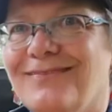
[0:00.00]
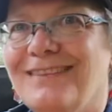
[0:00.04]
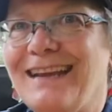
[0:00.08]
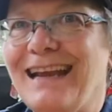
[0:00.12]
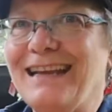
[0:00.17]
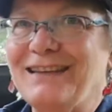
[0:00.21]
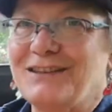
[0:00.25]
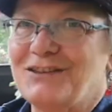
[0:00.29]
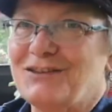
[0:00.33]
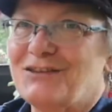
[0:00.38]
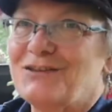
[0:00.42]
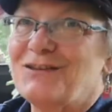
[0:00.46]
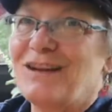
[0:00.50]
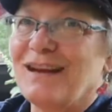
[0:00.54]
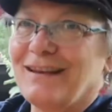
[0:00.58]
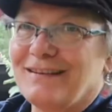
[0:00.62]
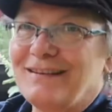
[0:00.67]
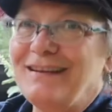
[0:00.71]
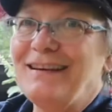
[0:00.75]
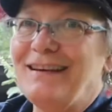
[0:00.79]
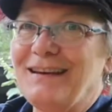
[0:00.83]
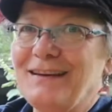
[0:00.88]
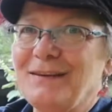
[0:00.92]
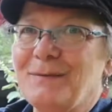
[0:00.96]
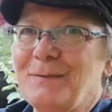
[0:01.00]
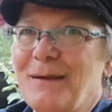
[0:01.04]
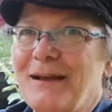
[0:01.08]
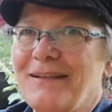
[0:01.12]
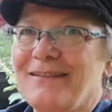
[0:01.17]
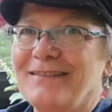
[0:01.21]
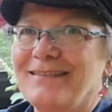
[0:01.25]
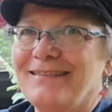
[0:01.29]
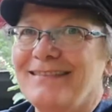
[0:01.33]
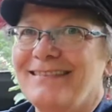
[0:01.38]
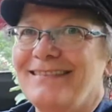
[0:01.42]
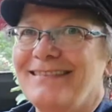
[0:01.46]
a city smell,
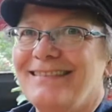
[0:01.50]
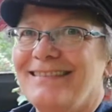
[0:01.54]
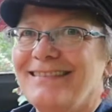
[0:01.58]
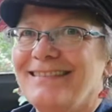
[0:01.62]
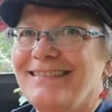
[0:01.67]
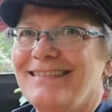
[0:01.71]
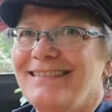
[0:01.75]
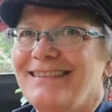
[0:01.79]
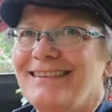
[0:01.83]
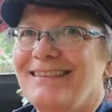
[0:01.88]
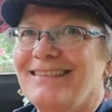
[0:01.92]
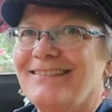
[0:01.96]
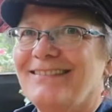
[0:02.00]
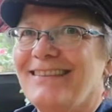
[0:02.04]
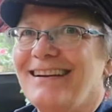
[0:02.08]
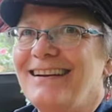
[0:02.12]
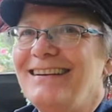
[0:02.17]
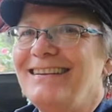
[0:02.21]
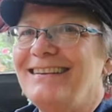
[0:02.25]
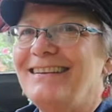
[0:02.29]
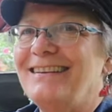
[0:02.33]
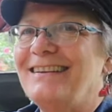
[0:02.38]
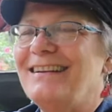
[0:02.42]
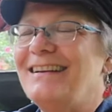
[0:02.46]
right?